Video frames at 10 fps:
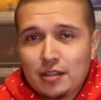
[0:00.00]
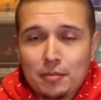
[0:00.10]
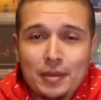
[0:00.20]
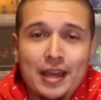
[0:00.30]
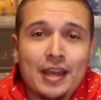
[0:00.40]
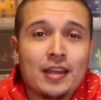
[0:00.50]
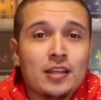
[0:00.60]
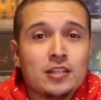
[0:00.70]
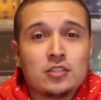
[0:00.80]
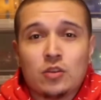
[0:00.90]
them back,
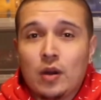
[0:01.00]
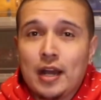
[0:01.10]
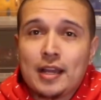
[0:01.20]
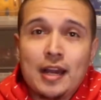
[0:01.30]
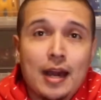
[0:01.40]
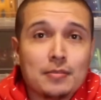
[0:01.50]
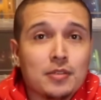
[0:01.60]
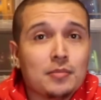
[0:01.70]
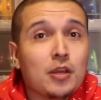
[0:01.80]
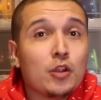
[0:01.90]
so I copped
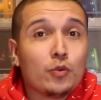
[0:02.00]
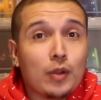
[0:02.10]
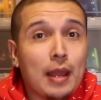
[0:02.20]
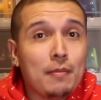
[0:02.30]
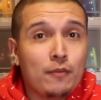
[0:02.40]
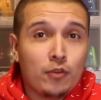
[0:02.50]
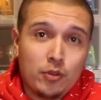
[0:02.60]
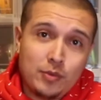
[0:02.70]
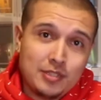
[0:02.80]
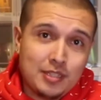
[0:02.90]
them right before
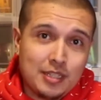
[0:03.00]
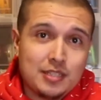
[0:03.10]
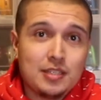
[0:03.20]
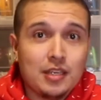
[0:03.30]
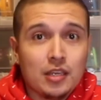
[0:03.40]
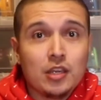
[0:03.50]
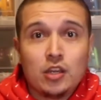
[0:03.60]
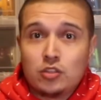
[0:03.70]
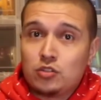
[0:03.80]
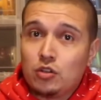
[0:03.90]
he went to DC.
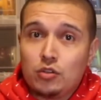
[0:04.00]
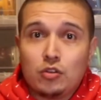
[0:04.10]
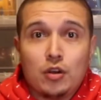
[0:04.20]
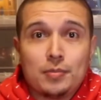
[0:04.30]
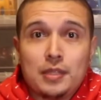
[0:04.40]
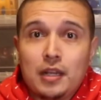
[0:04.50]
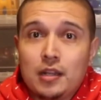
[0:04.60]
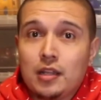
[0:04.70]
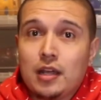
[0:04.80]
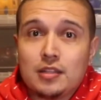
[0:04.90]
So, you know, up
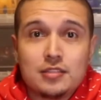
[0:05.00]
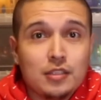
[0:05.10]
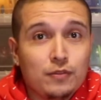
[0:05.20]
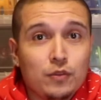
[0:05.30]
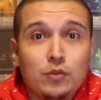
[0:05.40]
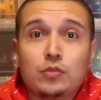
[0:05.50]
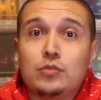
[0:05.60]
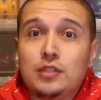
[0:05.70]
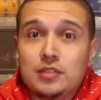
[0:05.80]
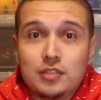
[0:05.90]
there, a lot of
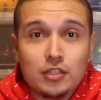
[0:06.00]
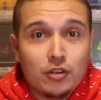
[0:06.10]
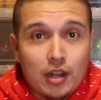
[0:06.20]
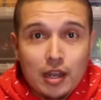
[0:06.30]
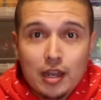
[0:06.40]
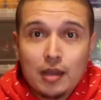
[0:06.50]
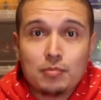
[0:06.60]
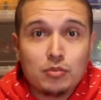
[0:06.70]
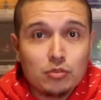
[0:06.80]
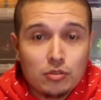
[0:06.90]
seafood, DC
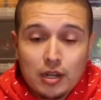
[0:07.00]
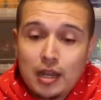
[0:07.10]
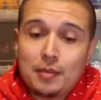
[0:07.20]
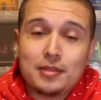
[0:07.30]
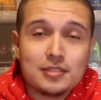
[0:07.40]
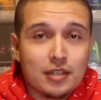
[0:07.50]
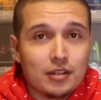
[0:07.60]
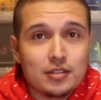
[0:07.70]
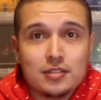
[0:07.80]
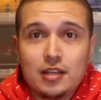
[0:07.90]
crab, blue crab,
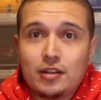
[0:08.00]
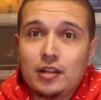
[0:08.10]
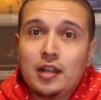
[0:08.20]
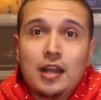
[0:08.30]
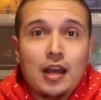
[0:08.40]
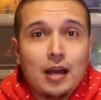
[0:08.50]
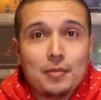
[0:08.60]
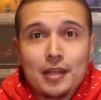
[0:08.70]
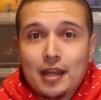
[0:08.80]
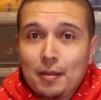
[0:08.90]
etc., etc. I'm
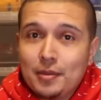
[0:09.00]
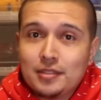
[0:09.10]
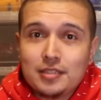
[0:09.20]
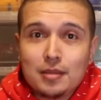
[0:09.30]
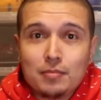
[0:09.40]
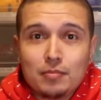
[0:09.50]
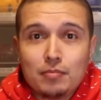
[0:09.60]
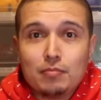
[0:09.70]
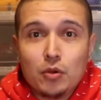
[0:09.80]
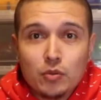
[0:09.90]
like, I'm gonna take
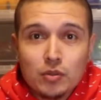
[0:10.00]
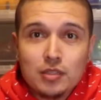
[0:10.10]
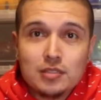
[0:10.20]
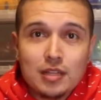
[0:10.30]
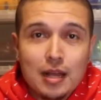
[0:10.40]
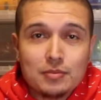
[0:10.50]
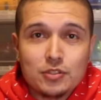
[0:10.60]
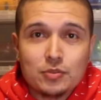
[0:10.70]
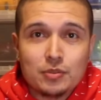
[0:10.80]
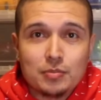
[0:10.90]
both of these
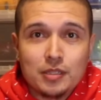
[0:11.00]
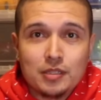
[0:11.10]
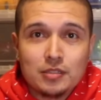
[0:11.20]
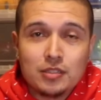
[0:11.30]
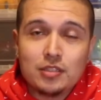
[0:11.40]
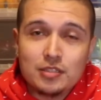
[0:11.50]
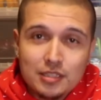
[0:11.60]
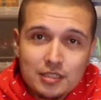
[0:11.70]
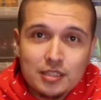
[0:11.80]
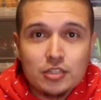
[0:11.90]
lobsters with me to this
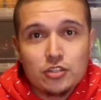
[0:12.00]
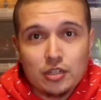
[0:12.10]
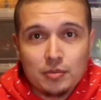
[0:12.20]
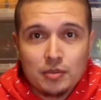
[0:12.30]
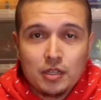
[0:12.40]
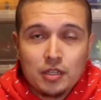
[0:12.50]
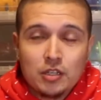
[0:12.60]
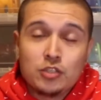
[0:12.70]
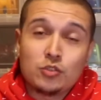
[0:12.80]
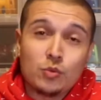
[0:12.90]
DC trip.
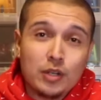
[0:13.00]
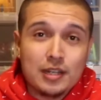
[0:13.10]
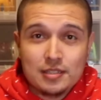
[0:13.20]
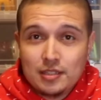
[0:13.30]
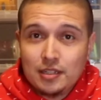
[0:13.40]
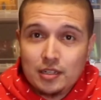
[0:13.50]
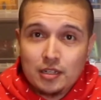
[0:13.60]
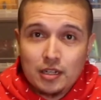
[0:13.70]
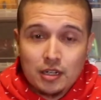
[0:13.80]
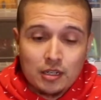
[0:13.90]
So we're at
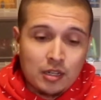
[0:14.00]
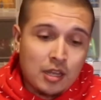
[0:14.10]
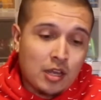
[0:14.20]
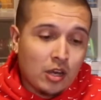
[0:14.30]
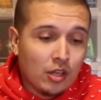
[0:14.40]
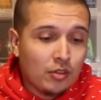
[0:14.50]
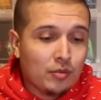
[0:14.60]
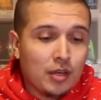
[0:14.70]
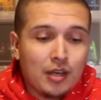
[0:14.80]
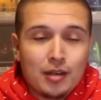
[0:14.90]
SneakerCon on
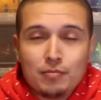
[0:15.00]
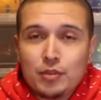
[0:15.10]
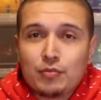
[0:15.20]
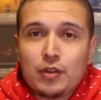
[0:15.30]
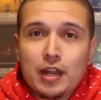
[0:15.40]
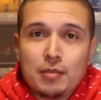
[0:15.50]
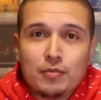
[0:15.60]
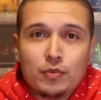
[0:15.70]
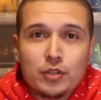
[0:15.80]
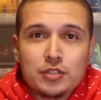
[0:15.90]
the Friday
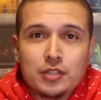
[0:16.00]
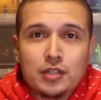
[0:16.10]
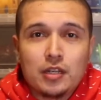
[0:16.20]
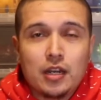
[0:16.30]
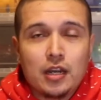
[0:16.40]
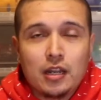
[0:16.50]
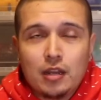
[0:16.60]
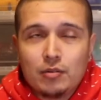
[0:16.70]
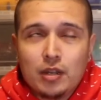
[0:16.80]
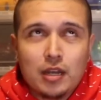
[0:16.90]
before SneakerCon.
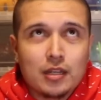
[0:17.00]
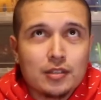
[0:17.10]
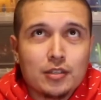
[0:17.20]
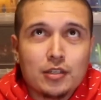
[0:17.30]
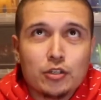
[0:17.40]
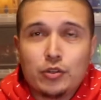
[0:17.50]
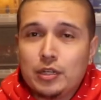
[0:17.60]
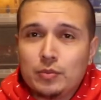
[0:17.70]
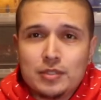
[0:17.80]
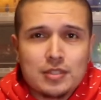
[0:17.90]
I rock the
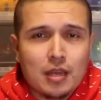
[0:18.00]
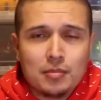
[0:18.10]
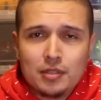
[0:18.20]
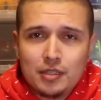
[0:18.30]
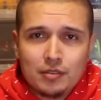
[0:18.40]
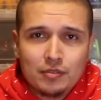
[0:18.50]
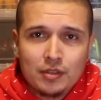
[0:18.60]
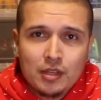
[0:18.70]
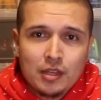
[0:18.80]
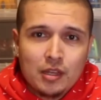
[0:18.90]
green ones, I believe.
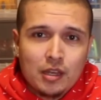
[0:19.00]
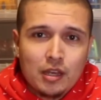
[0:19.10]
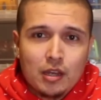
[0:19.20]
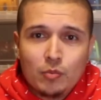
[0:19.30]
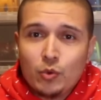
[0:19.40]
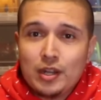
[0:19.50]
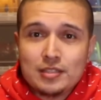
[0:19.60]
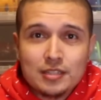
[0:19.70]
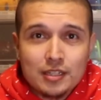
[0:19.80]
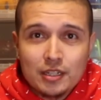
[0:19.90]
We're at
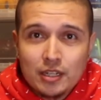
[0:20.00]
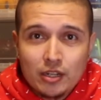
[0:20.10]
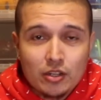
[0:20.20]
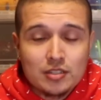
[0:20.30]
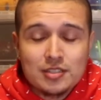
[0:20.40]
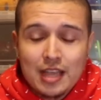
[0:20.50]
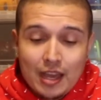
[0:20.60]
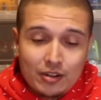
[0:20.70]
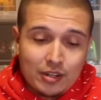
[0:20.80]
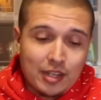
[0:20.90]
SneakerCon on
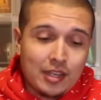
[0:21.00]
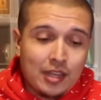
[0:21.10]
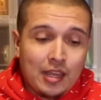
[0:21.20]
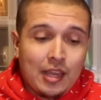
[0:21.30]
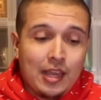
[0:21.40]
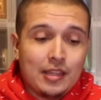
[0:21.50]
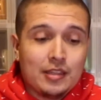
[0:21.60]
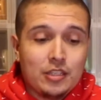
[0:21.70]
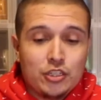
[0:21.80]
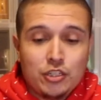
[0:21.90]
Saturday, and
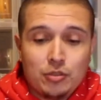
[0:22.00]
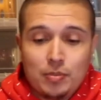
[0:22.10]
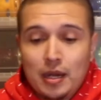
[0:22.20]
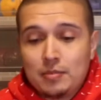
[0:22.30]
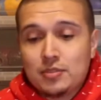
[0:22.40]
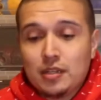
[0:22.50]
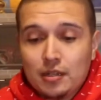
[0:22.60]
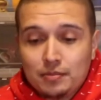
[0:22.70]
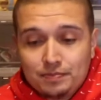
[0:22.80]
this shoe pops up,